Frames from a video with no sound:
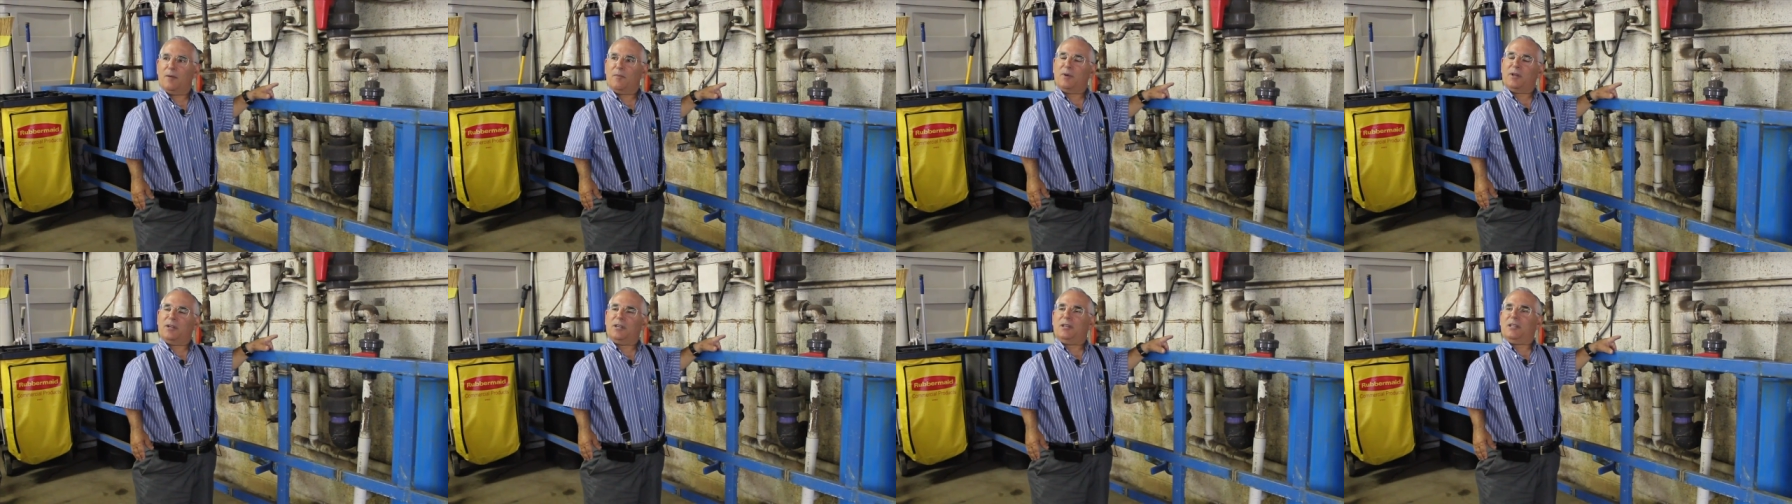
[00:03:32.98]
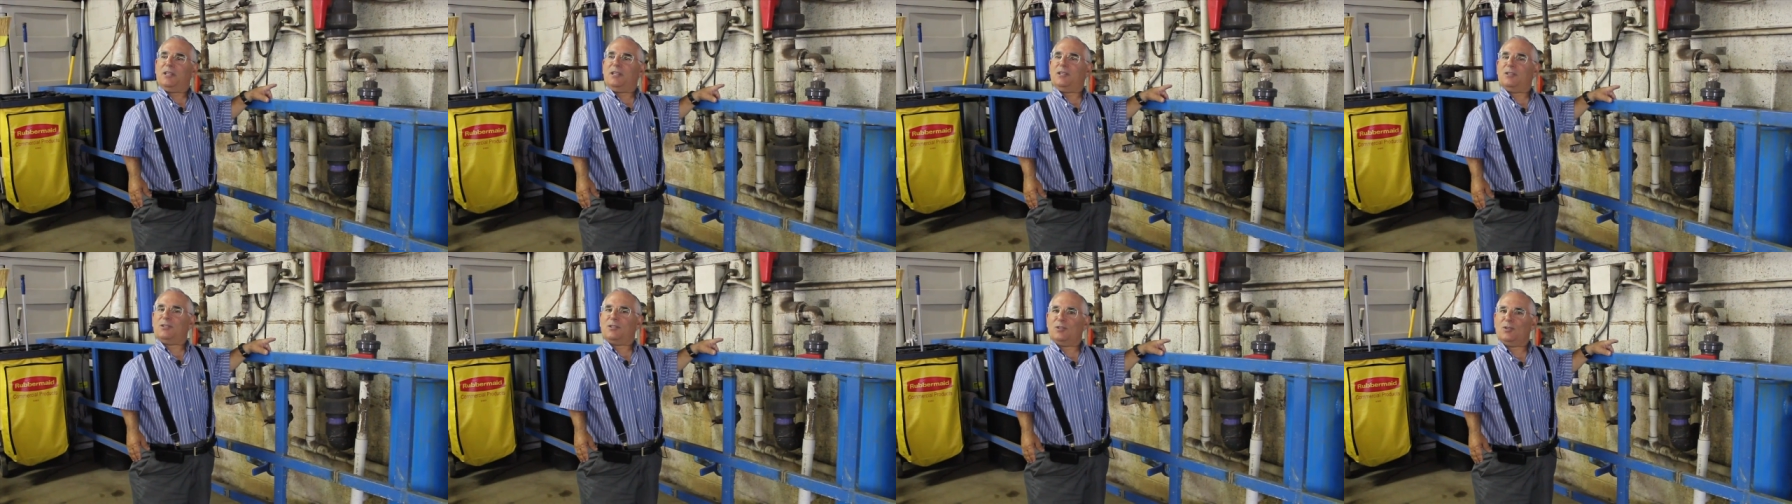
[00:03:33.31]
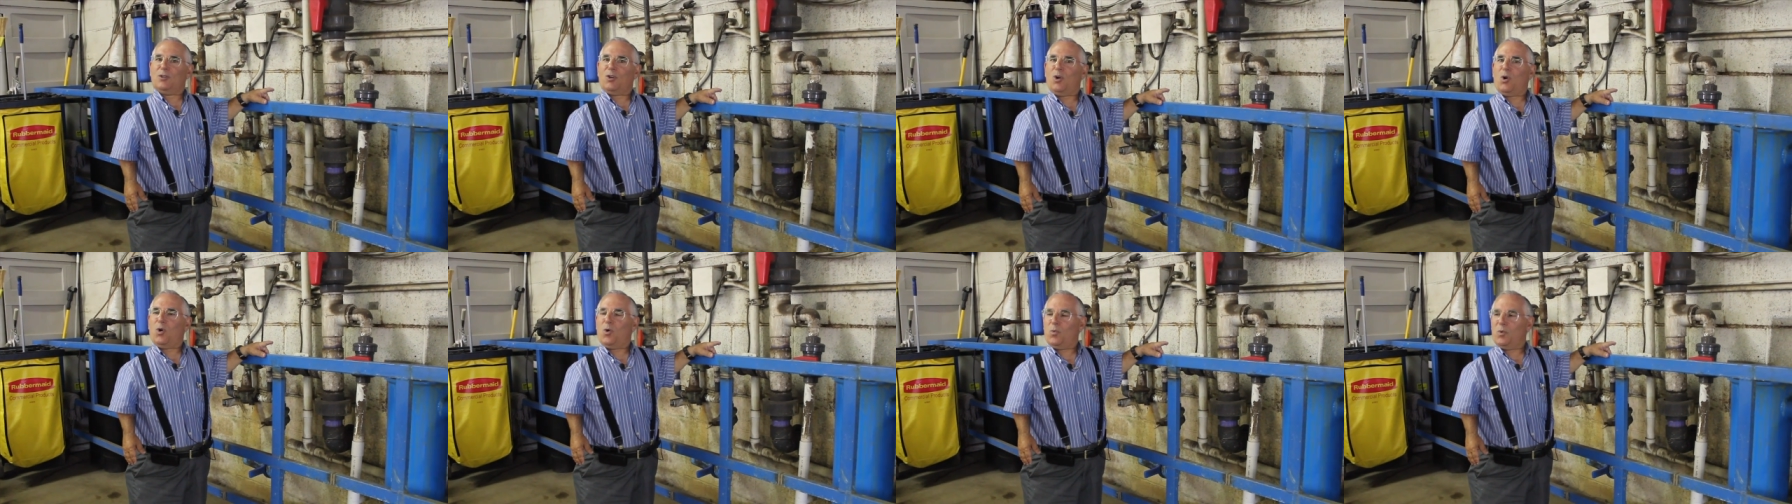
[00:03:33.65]
but it
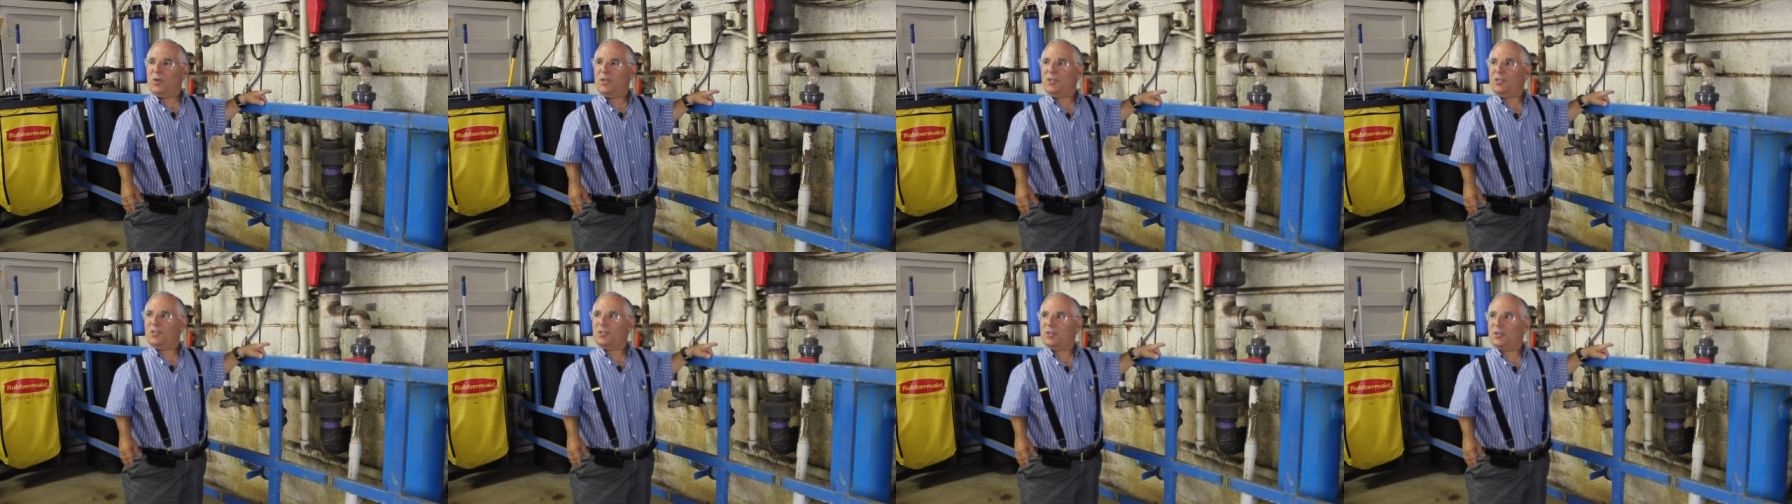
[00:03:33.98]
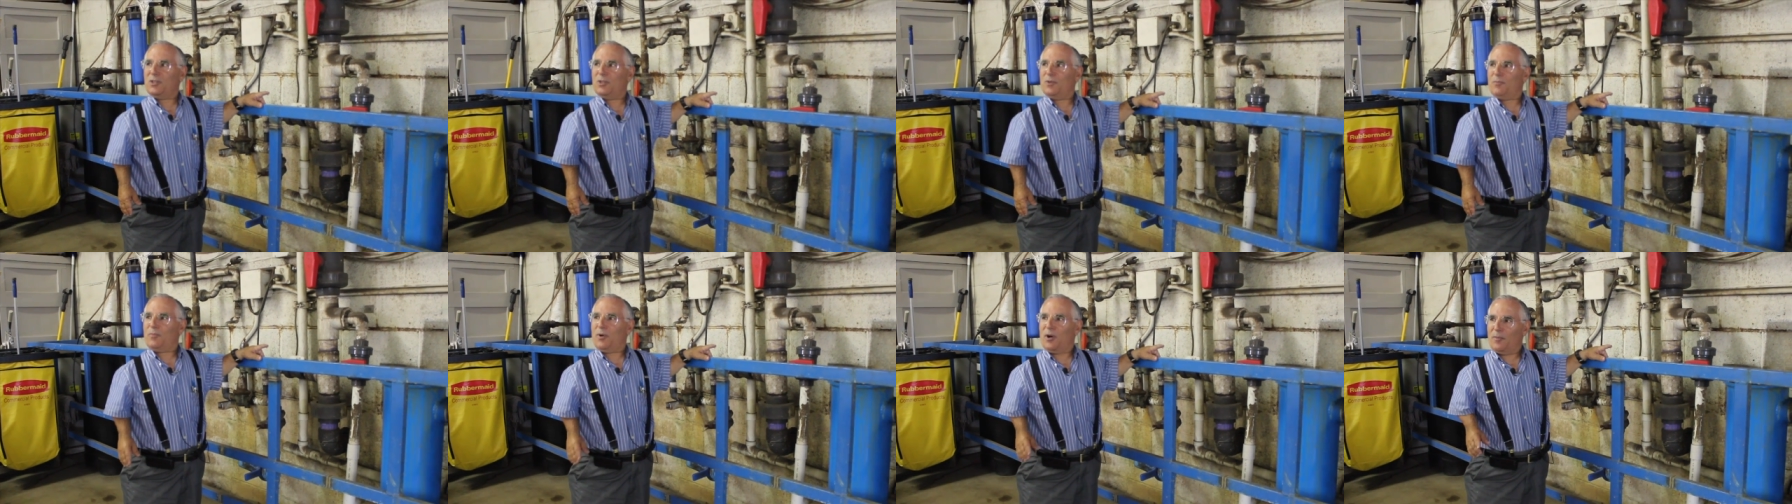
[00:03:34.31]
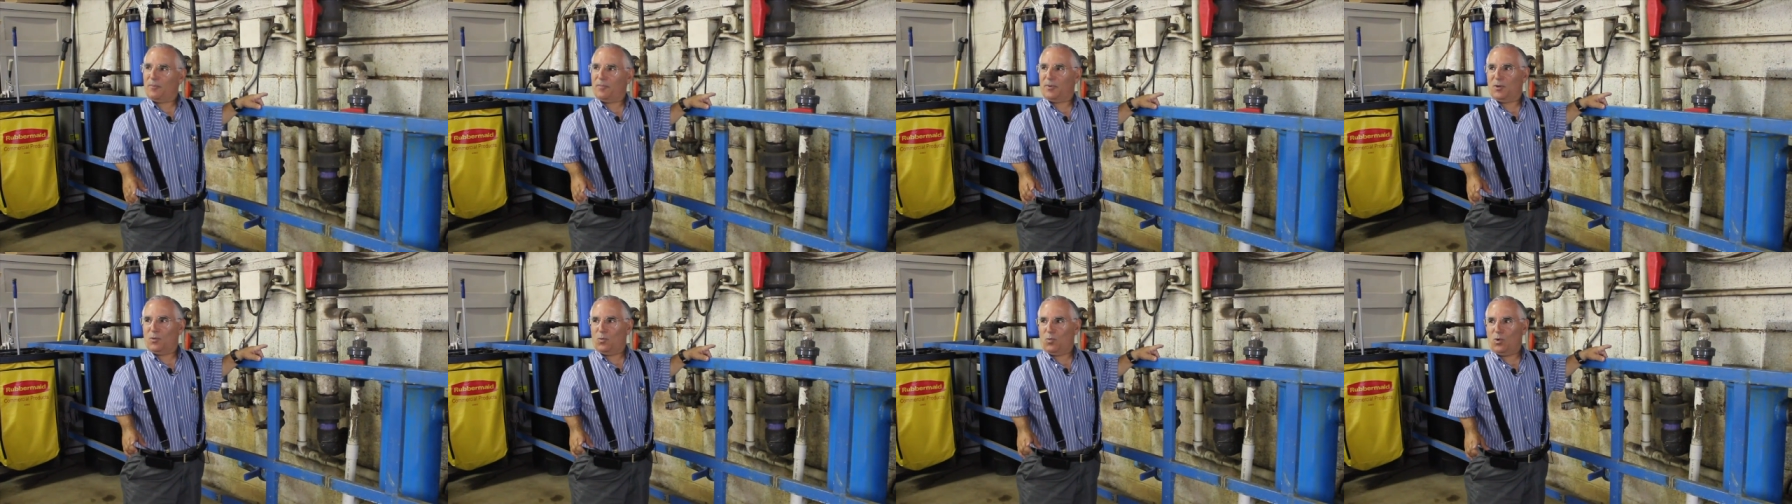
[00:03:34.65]
isn't always
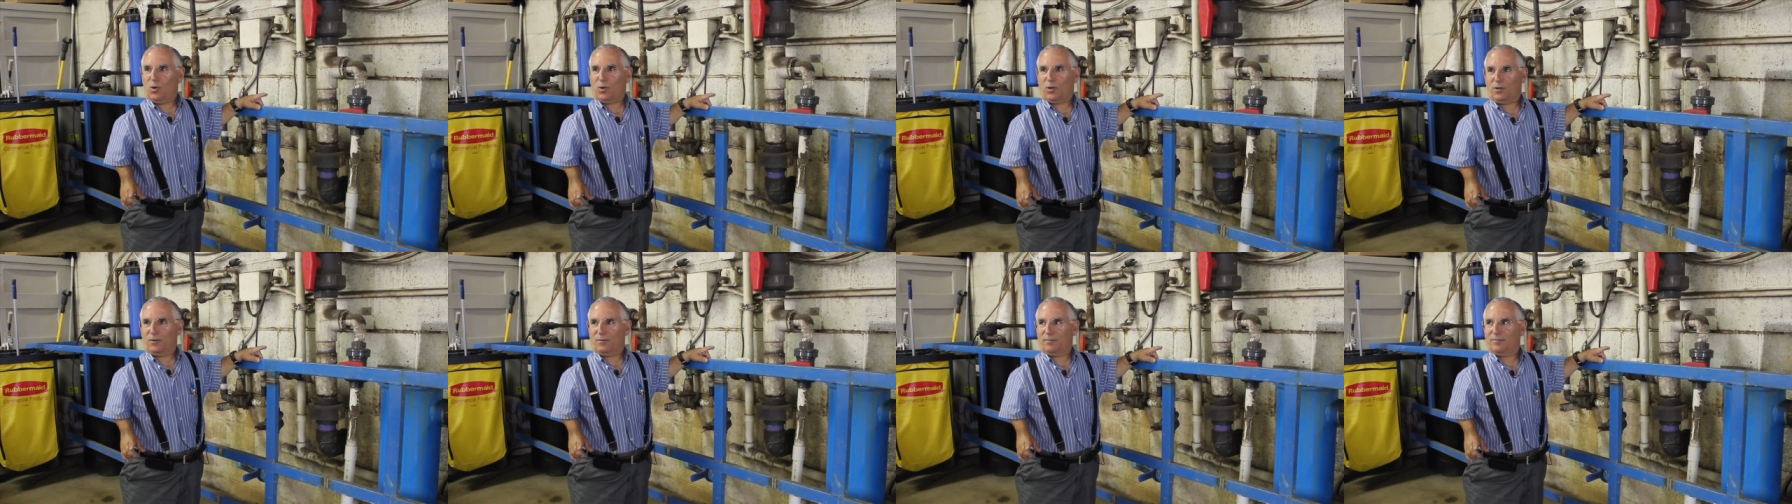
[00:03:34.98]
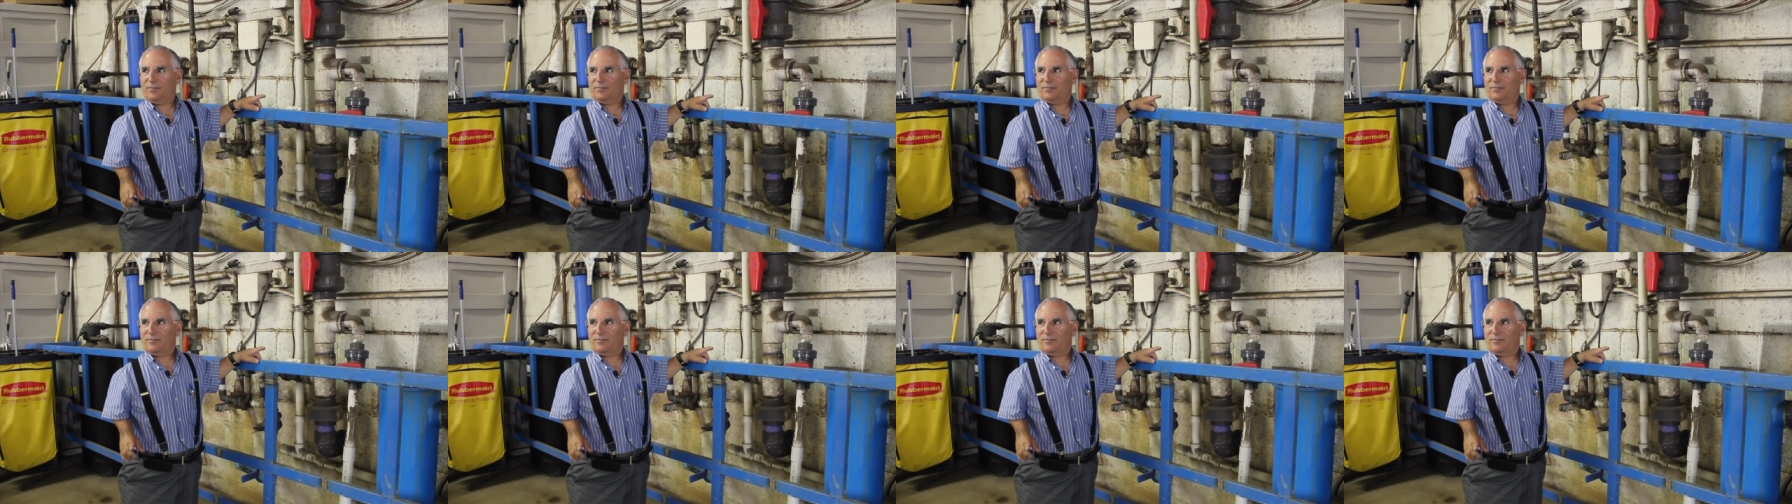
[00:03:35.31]
pumping water.